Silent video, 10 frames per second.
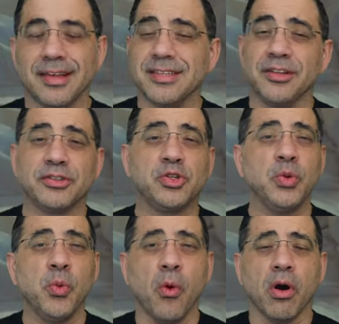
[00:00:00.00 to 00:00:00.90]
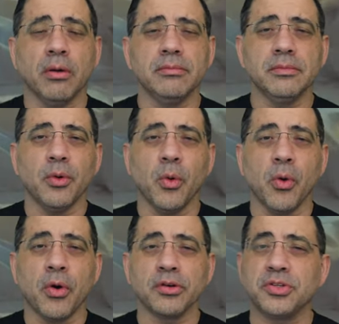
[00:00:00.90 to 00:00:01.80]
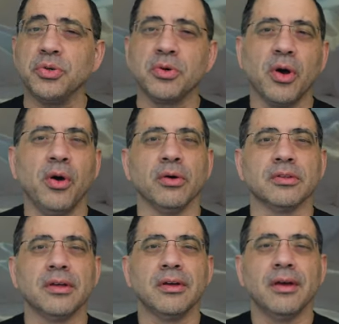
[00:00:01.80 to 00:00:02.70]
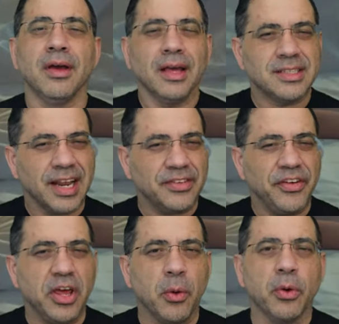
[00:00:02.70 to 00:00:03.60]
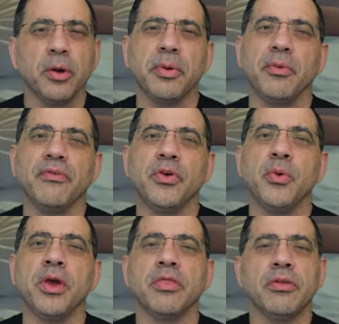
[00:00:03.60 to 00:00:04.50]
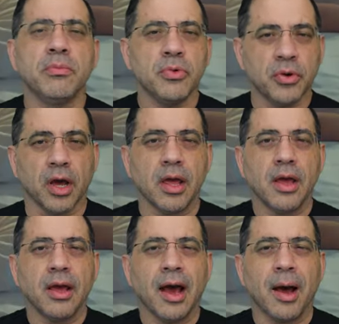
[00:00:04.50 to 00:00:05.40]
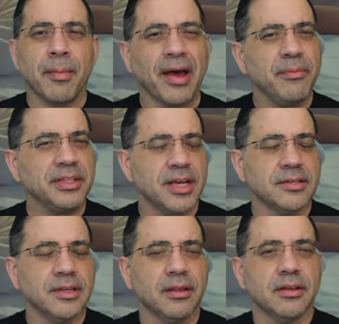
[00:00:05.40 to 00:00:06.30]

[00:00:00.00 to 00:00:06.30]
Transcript: it's either too warm or too cold. In today's video, we're gonna be reviewing the Moona. Um, I've been testing